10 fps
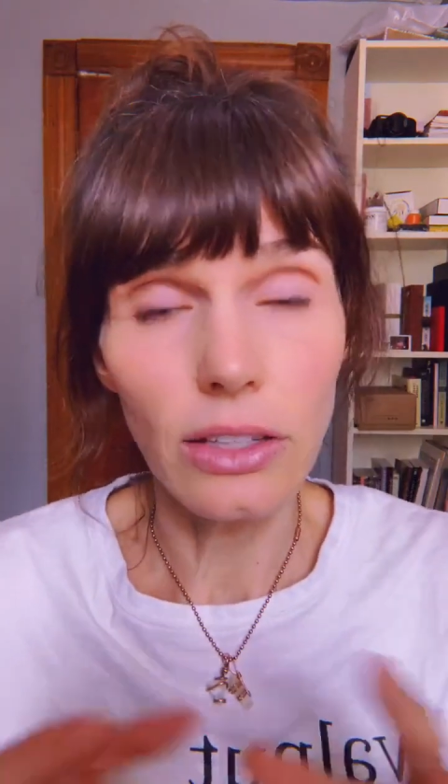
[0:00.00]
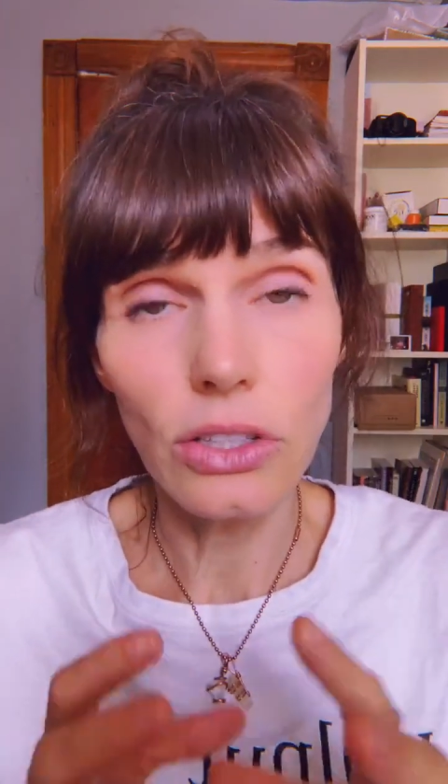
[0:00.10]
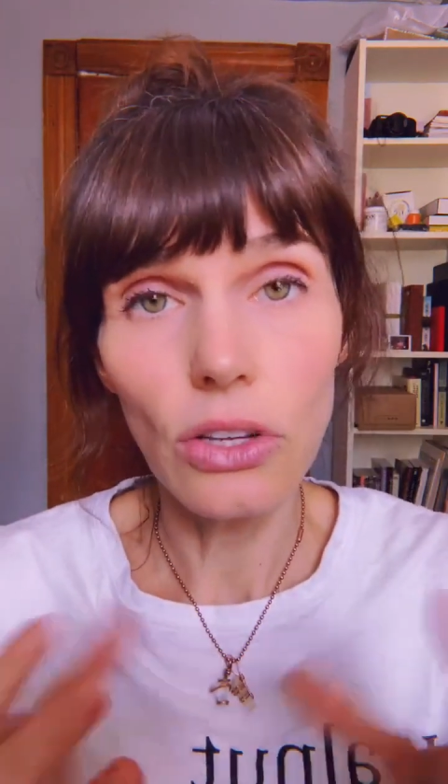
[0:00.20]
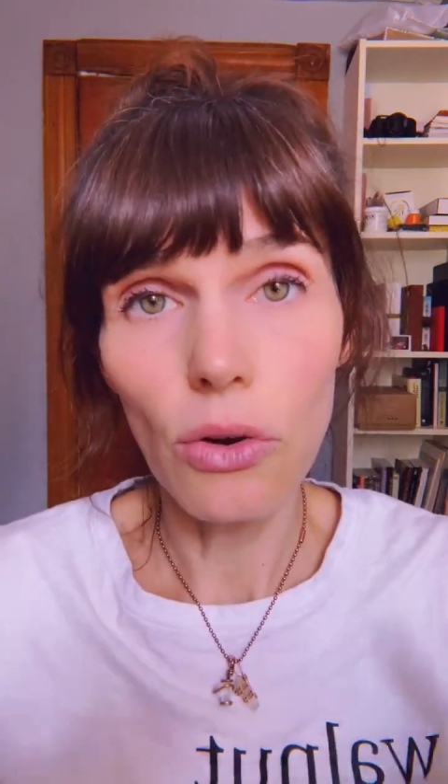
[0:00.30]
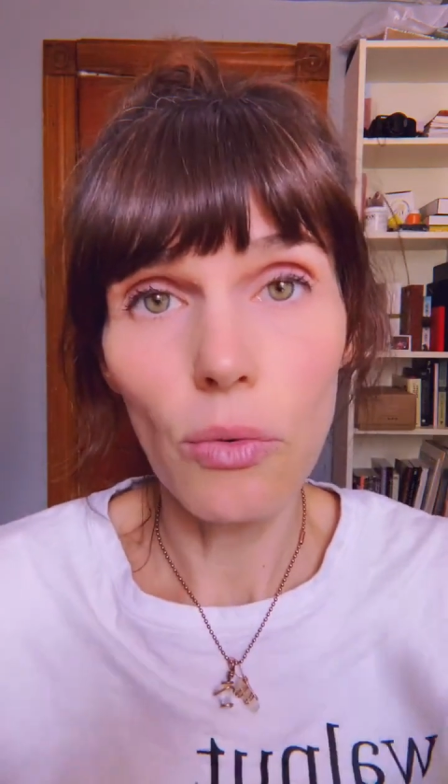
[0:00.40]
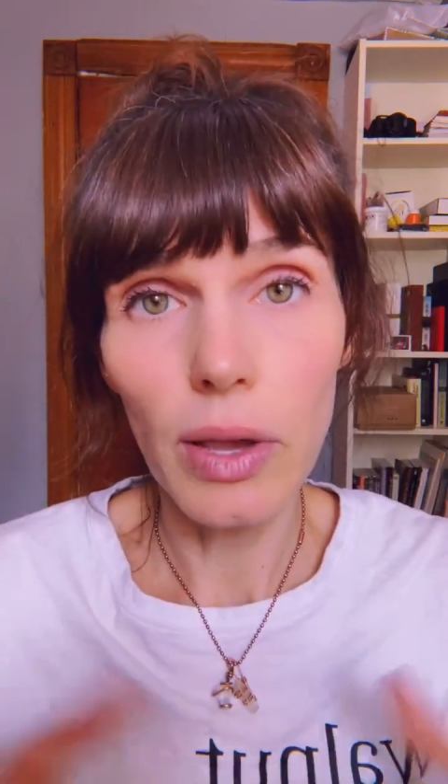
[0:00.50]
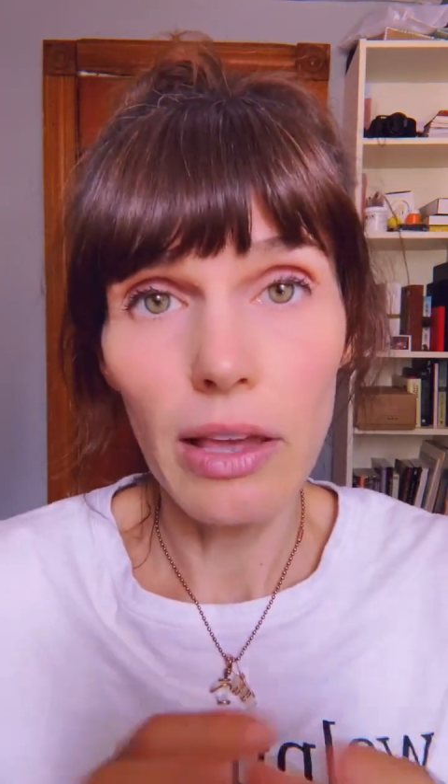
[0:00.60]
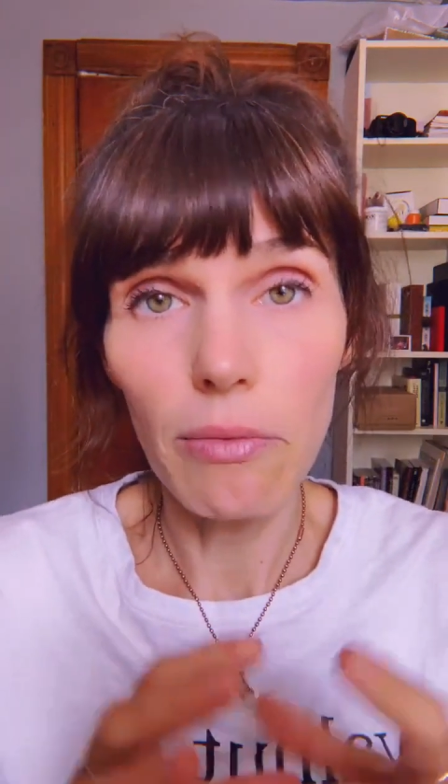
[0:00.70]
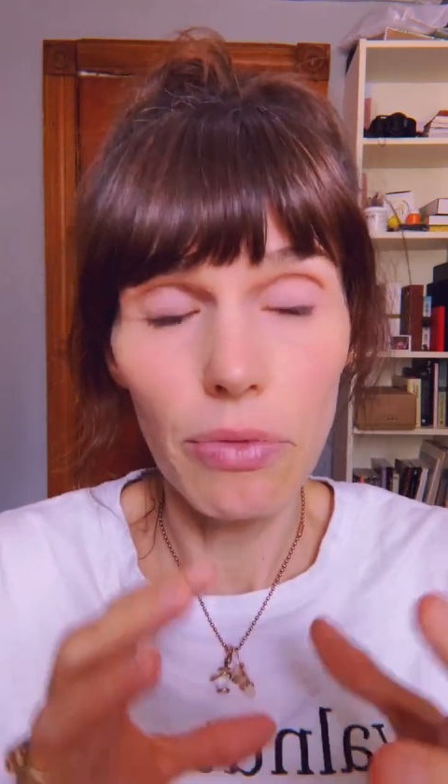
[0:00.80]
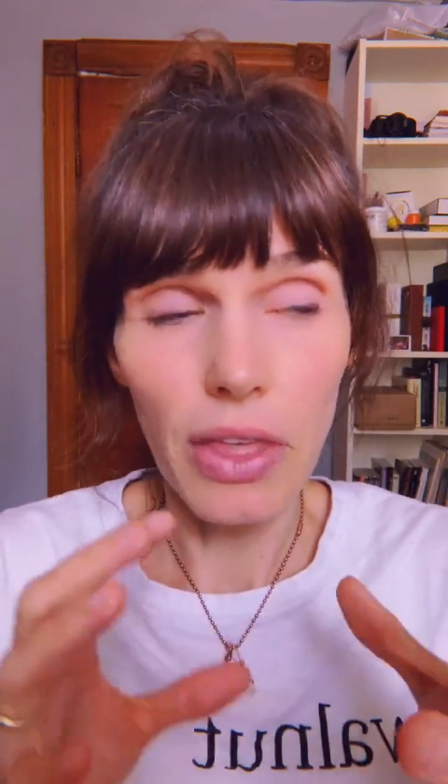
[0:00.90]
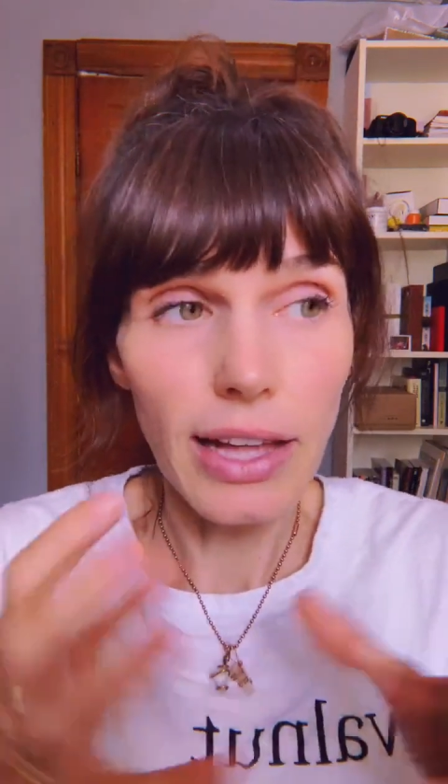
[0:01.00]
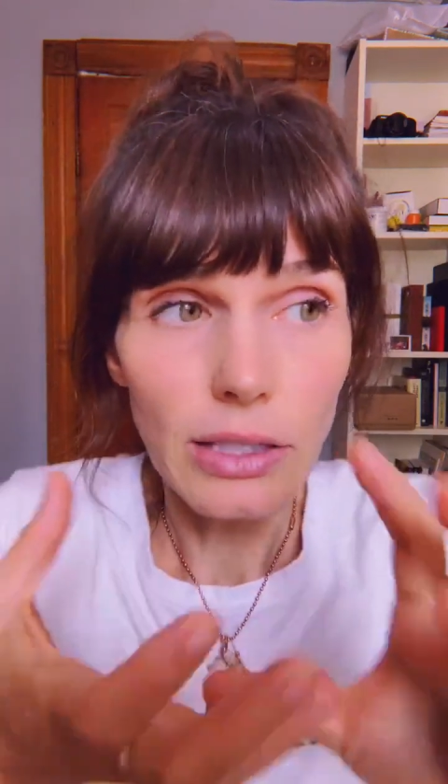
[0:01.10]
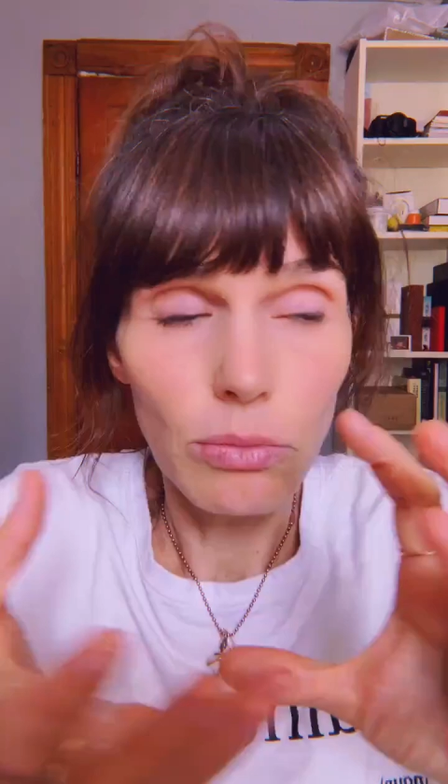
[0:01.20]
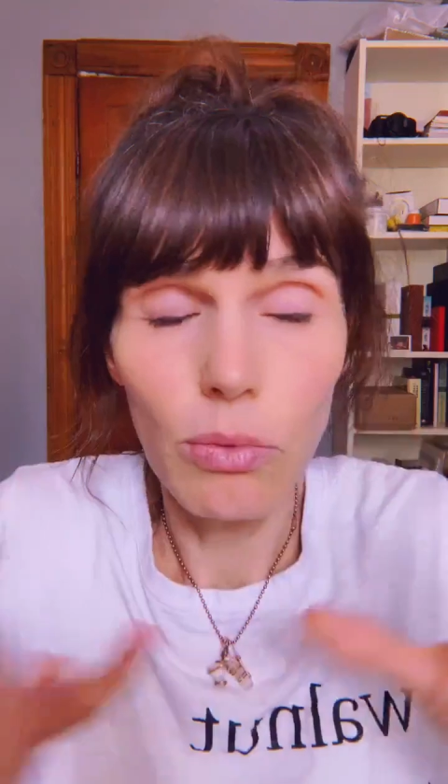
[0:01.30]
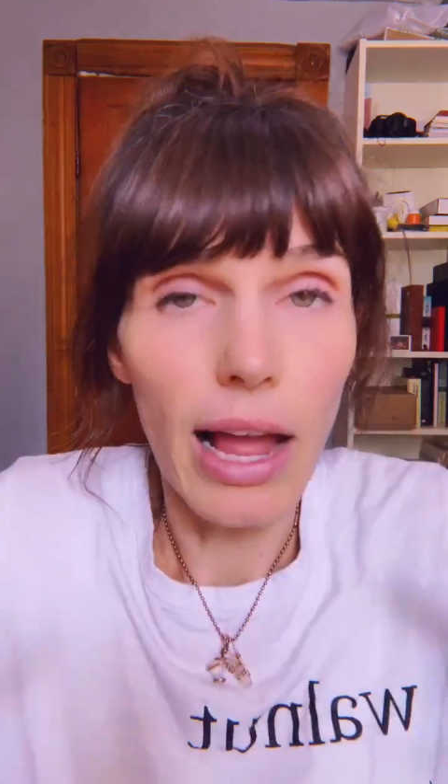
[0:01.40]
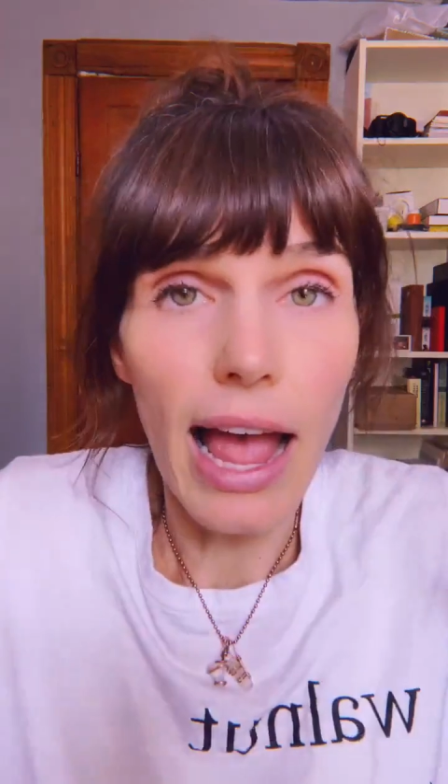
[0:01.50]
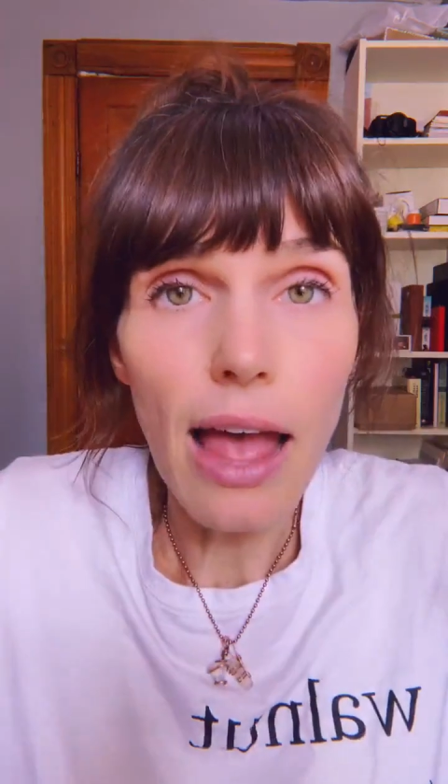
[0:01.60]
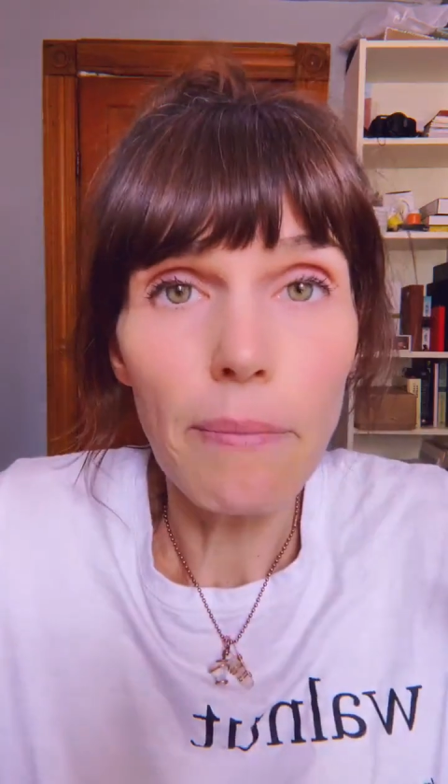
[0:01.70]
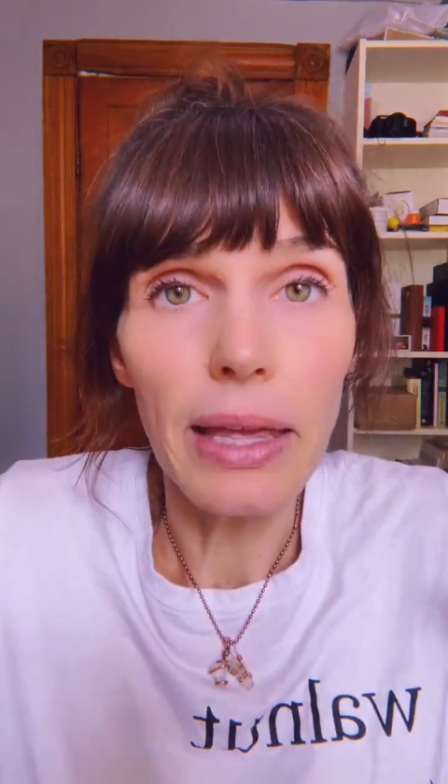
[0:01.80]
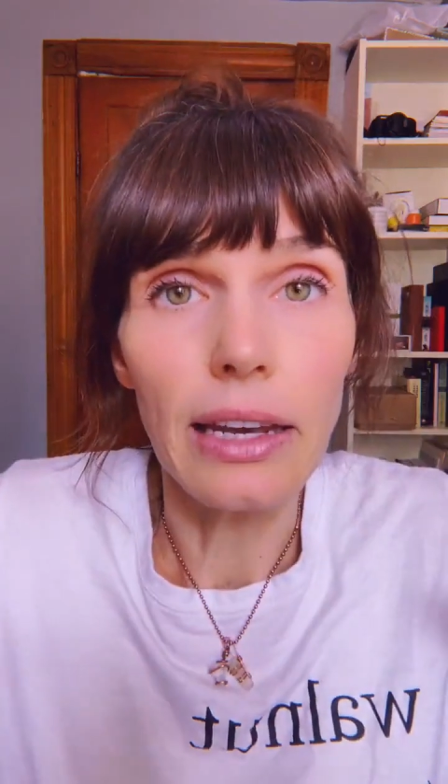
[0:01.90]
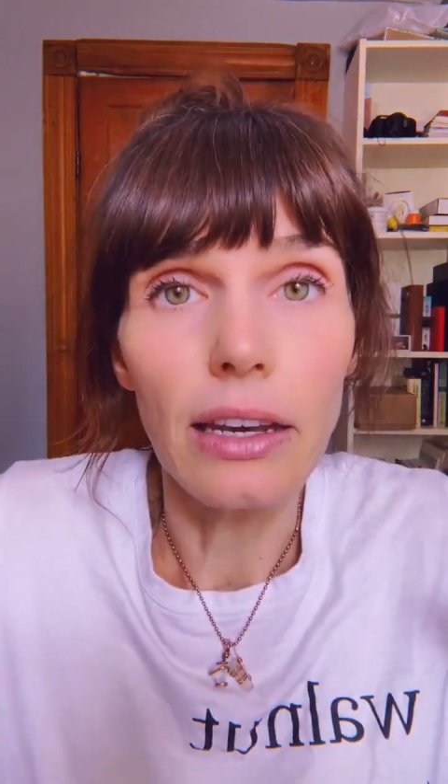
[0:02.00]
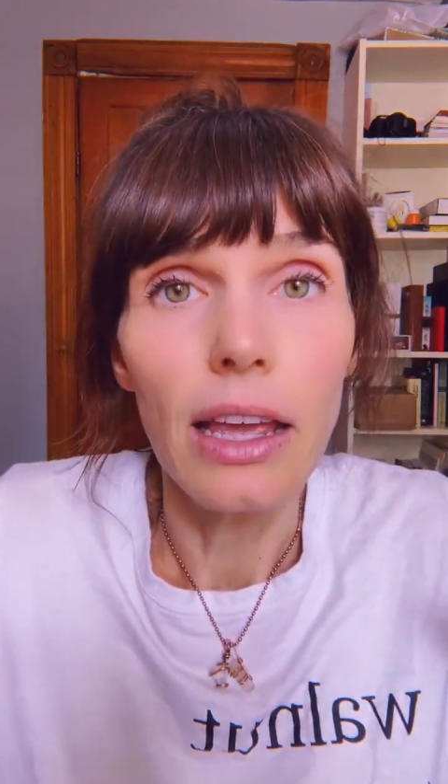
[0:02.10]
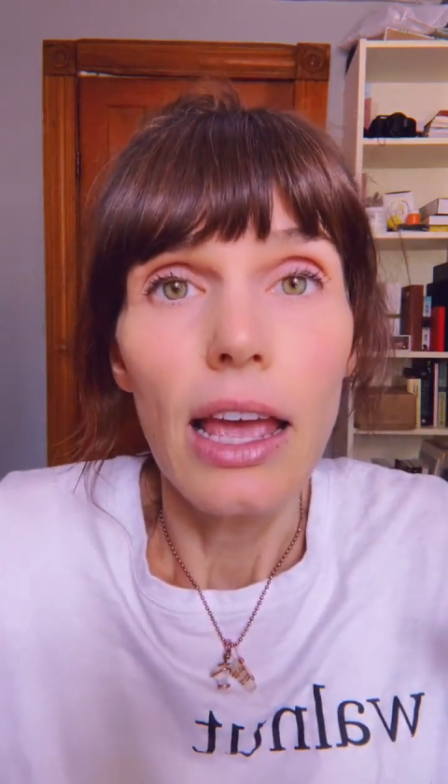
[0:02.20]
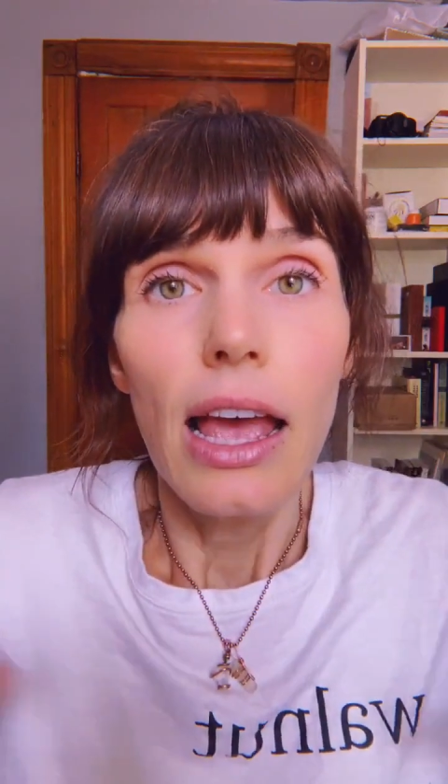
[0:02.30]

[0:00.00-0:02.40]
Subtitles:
And so that's what happened.